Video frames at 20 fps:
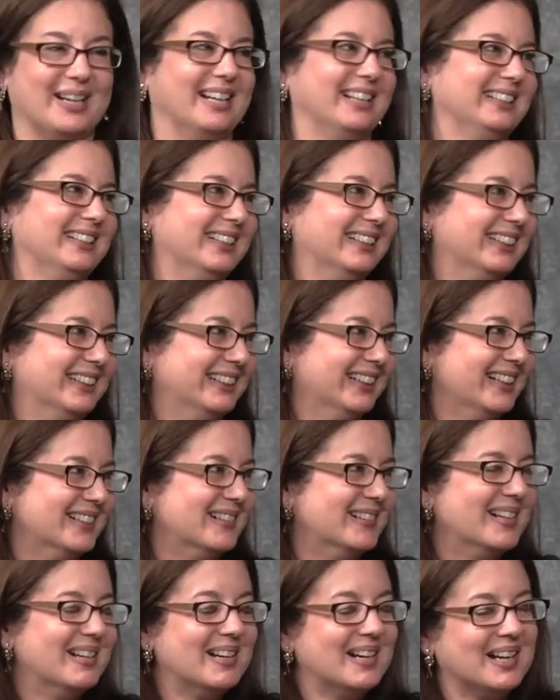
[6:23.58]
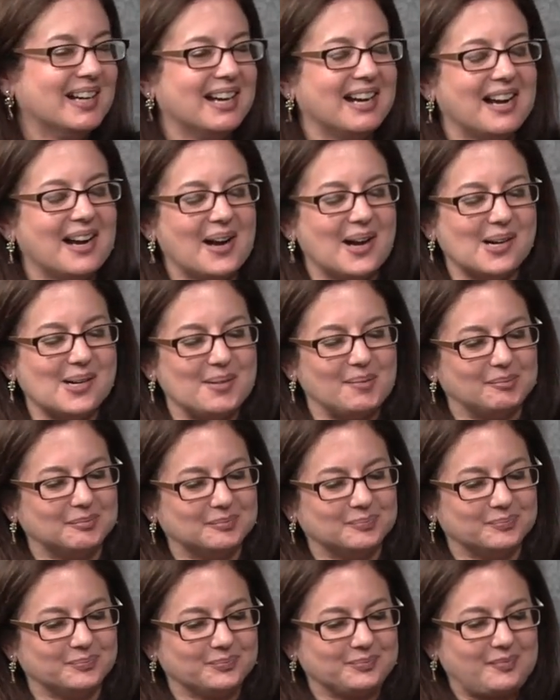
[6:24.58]
I yeah. know.
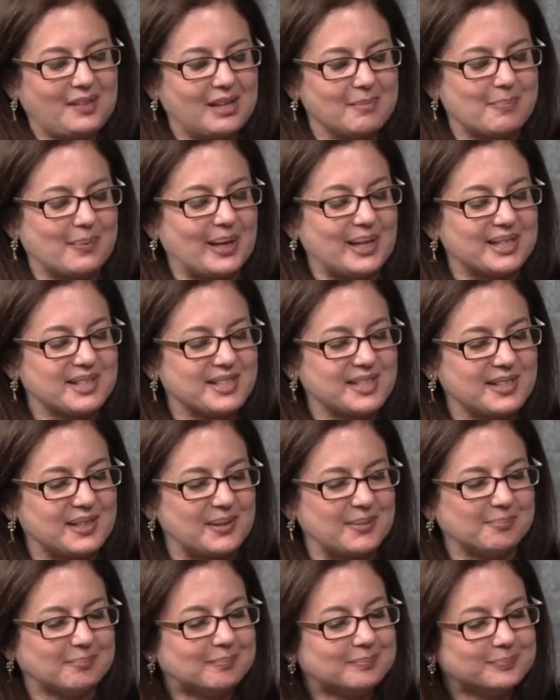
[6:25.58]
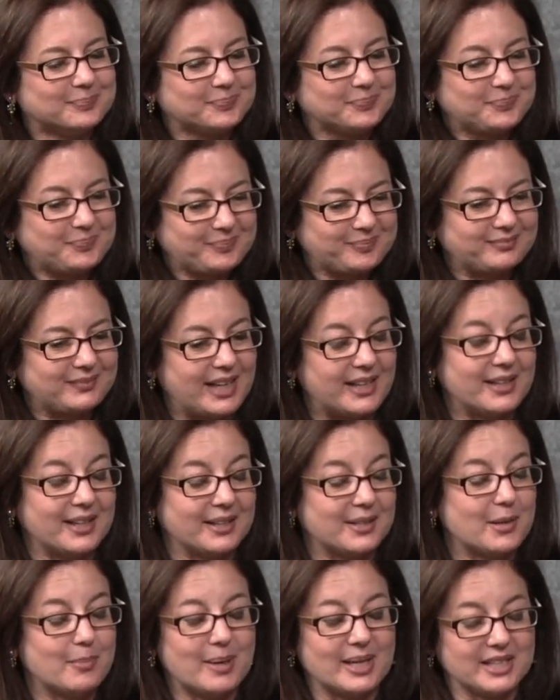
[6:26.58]
Um, but. Um, and
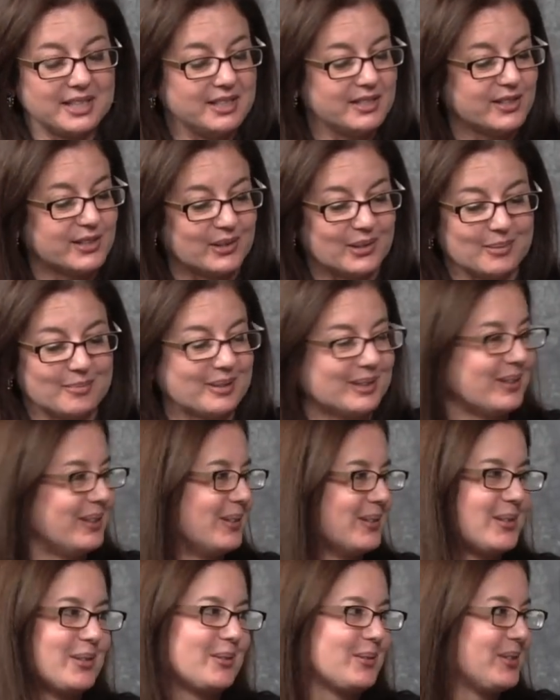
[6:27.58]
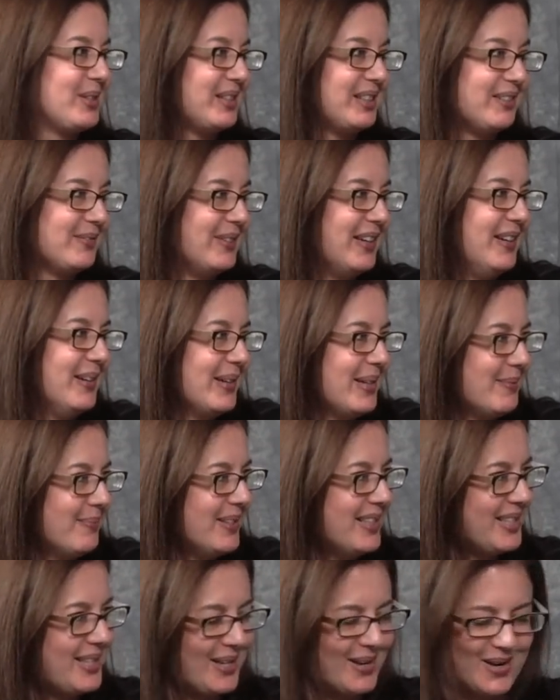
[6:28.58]
I know my kids are, but they're so sick of hearing
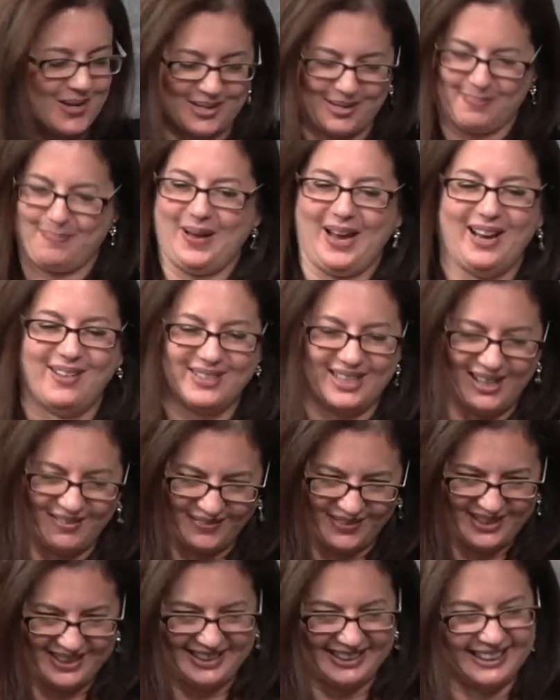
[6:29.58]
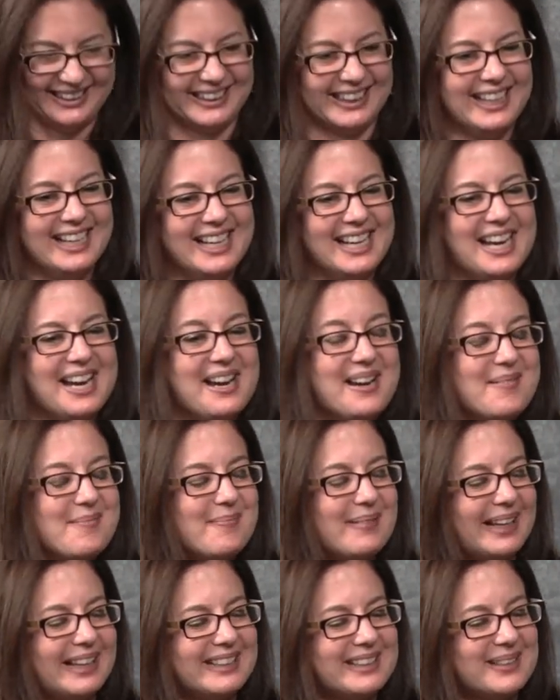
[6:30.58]
me talk about everything.
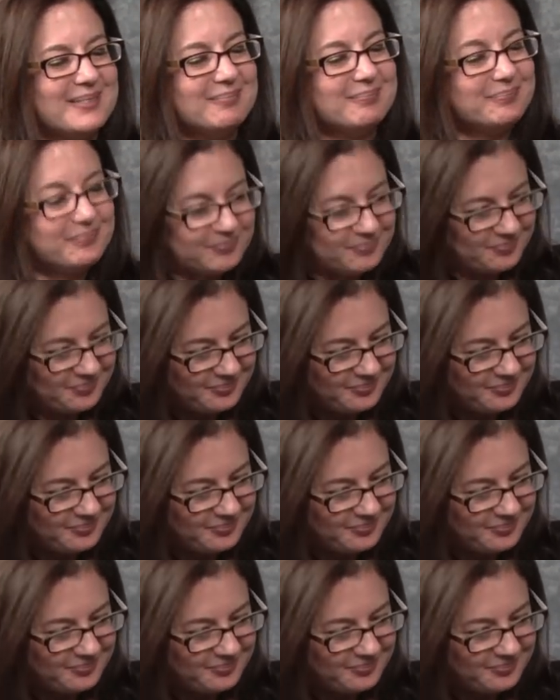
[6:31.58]
But um,